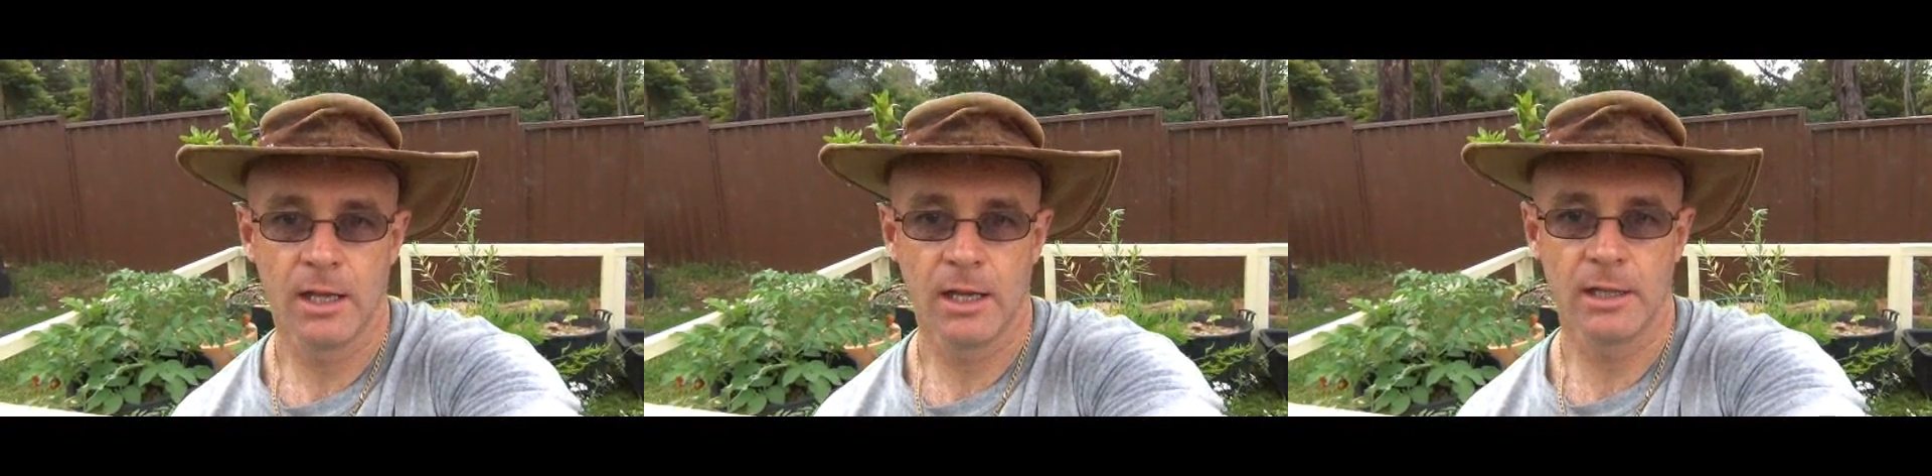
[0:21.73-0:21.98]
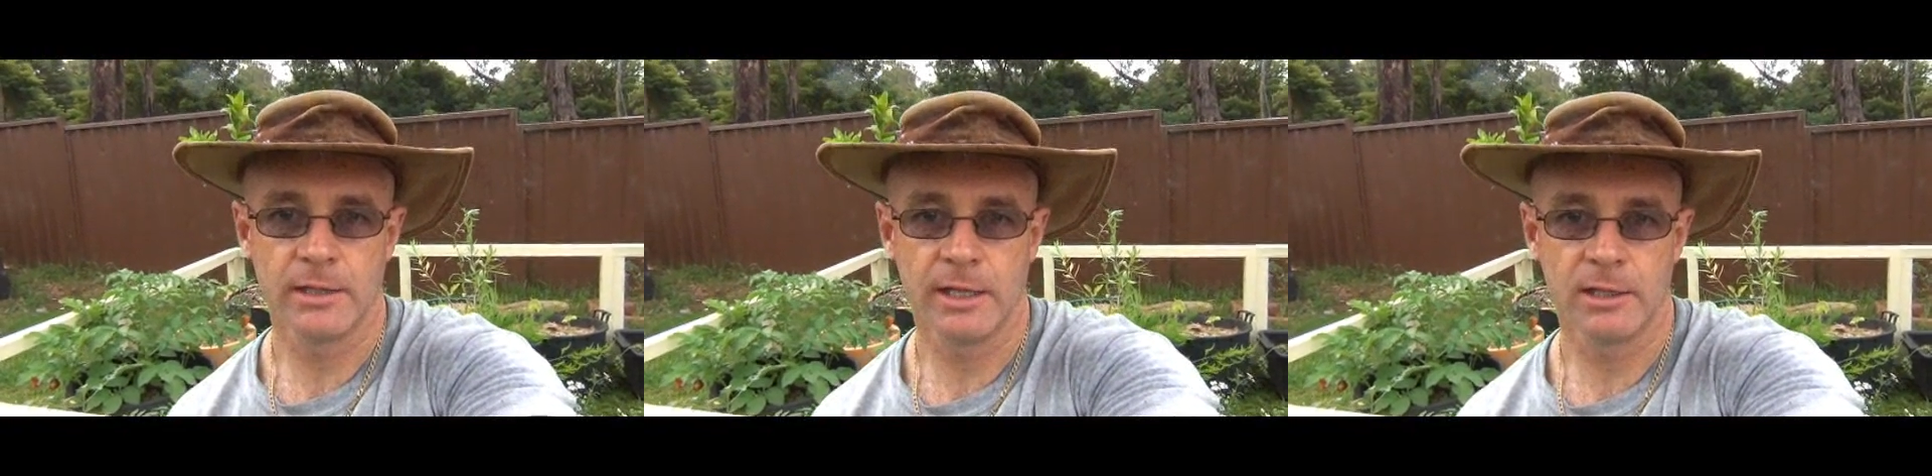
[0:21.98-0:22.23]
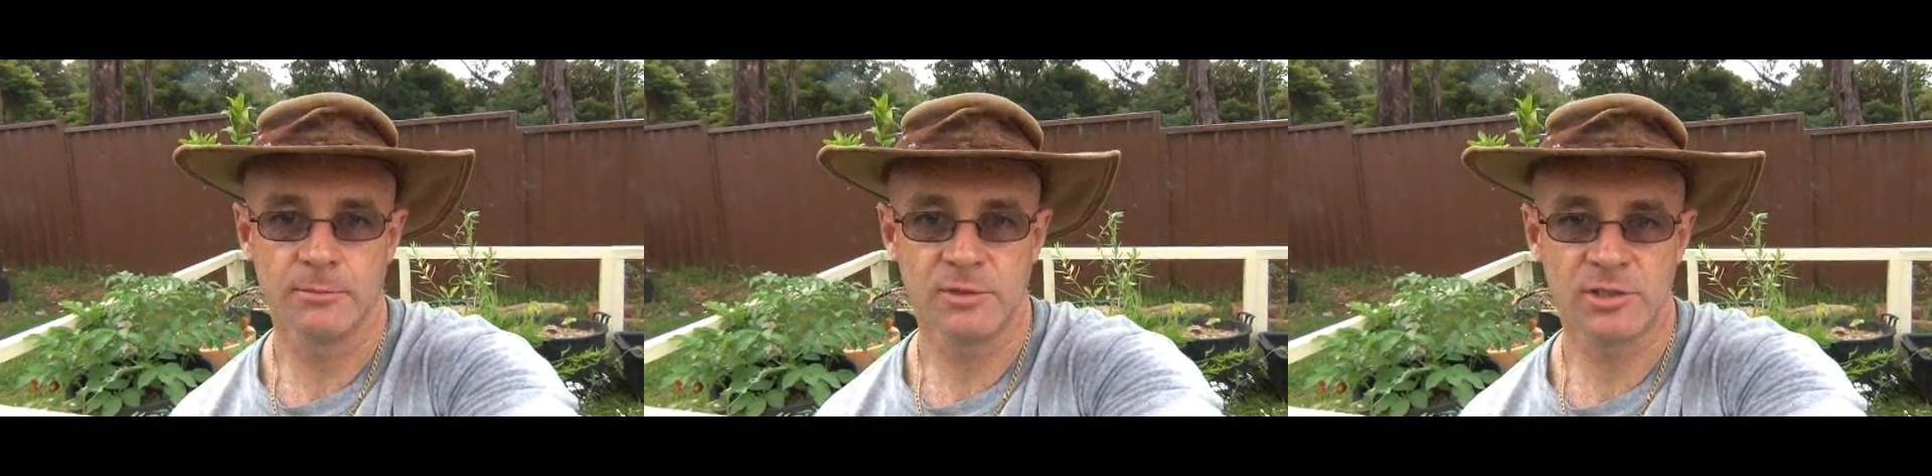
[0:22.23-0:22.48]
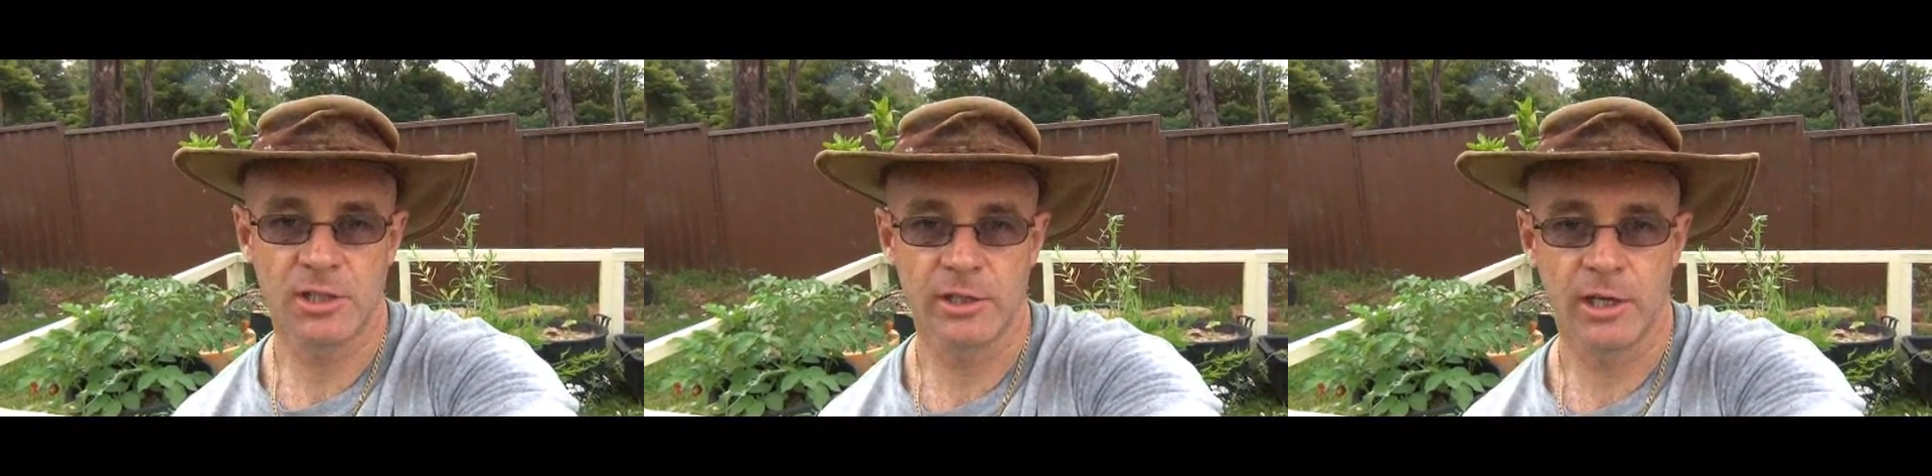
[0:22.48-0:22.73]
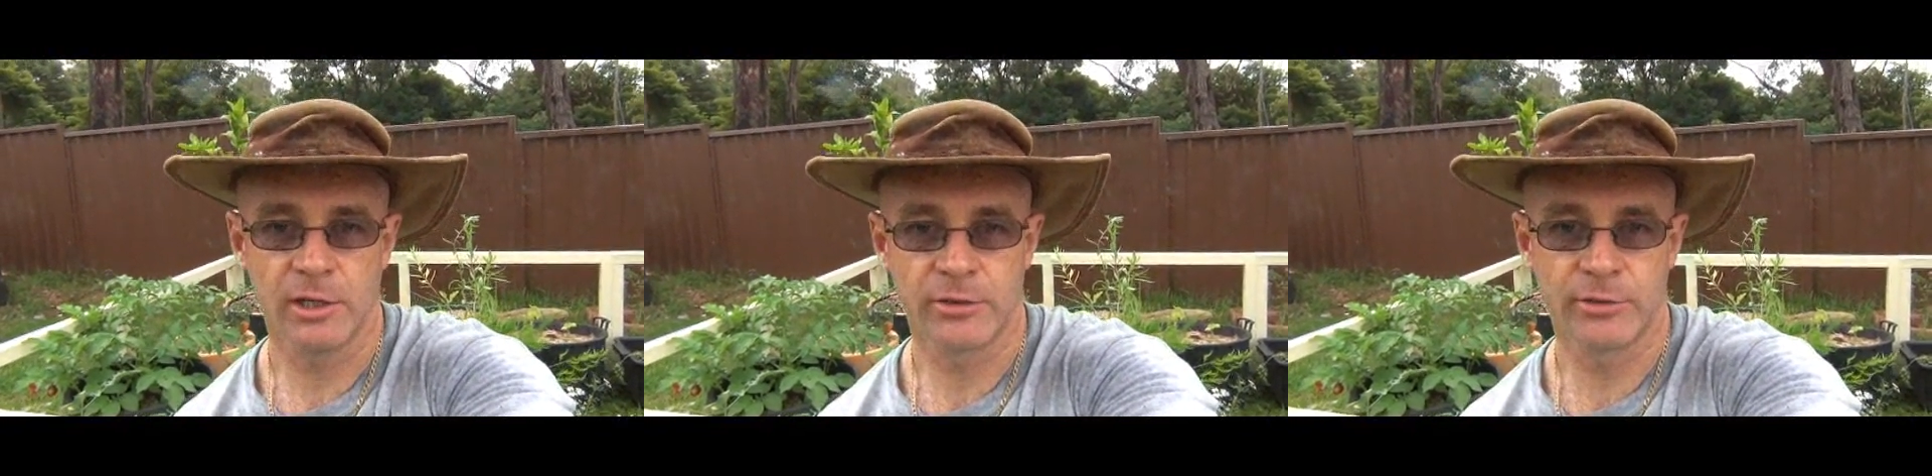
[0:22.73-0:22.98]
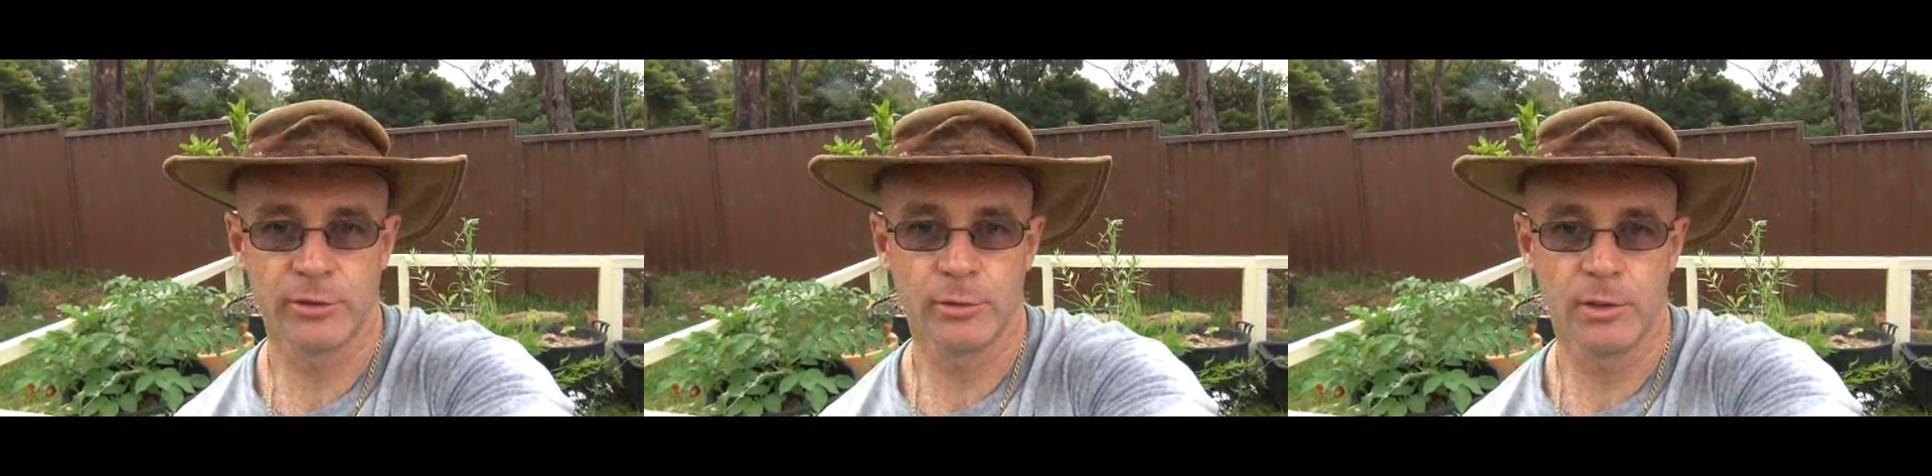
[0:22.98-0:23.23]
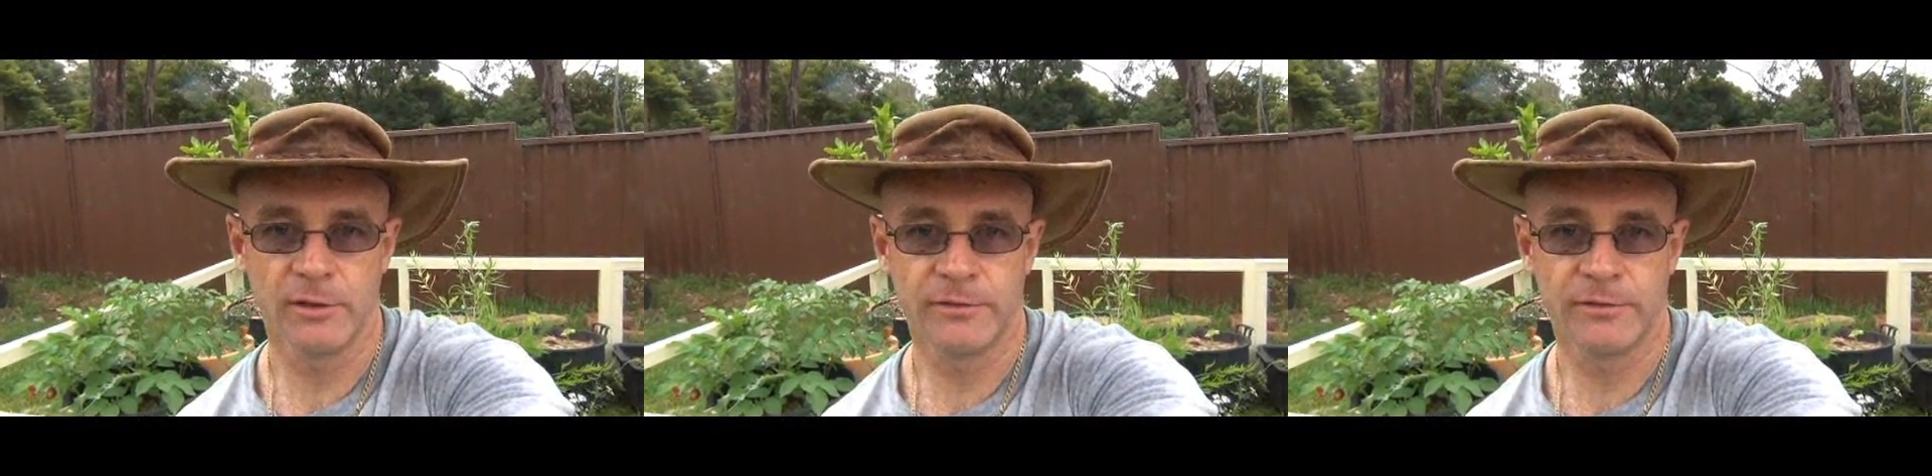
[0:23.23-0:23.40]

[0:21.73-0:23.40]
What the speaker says: and then I'm just going to go through